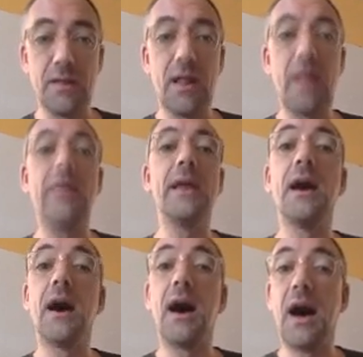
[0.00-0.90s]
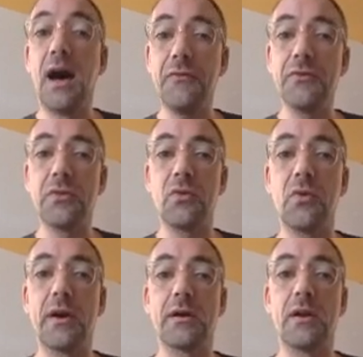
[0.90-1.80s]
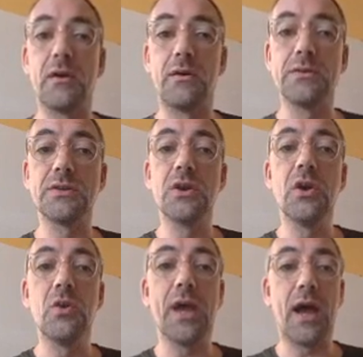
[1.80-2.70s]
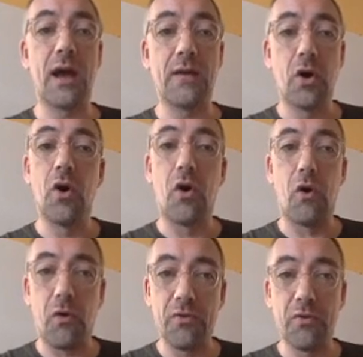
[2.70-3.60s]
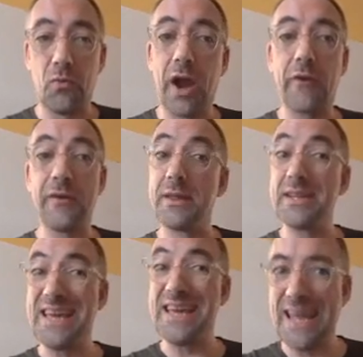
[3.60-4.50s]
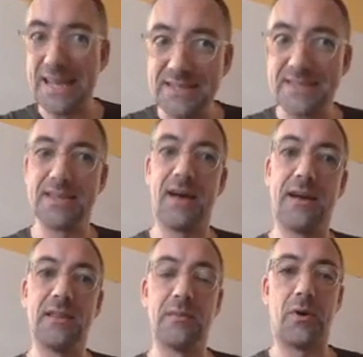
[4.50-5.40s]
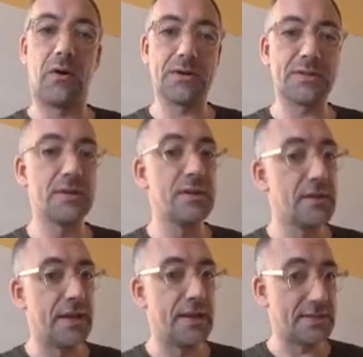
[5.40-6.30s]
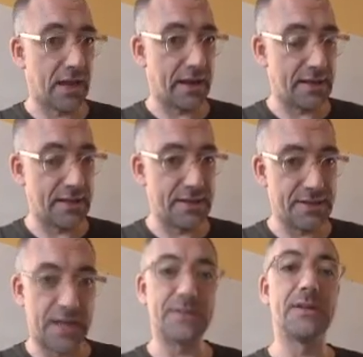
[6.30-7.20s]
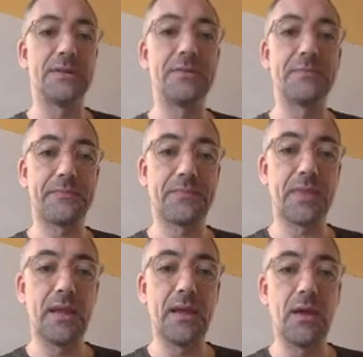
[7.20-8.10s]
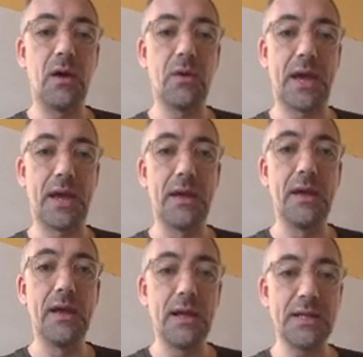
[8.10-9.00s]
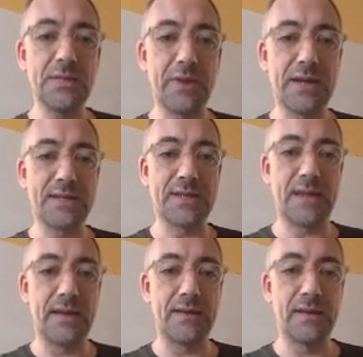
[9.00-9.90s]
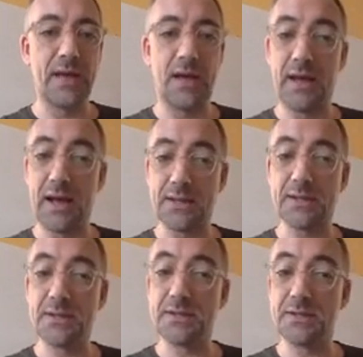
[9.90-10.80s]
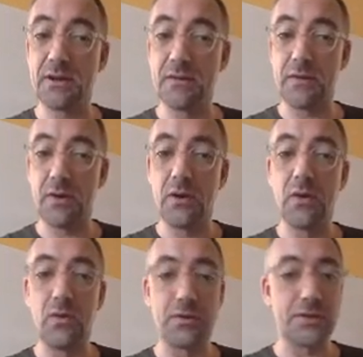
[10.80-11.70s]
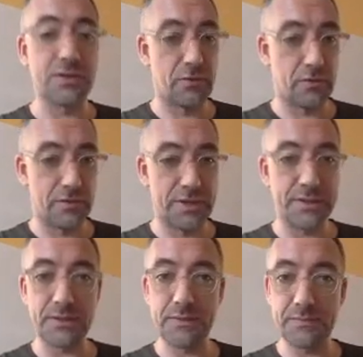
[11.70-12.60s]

And then after the where clause, we have all the wiring that's inside the box, slightly indented. Okay, let's press send and ask the server what the score is.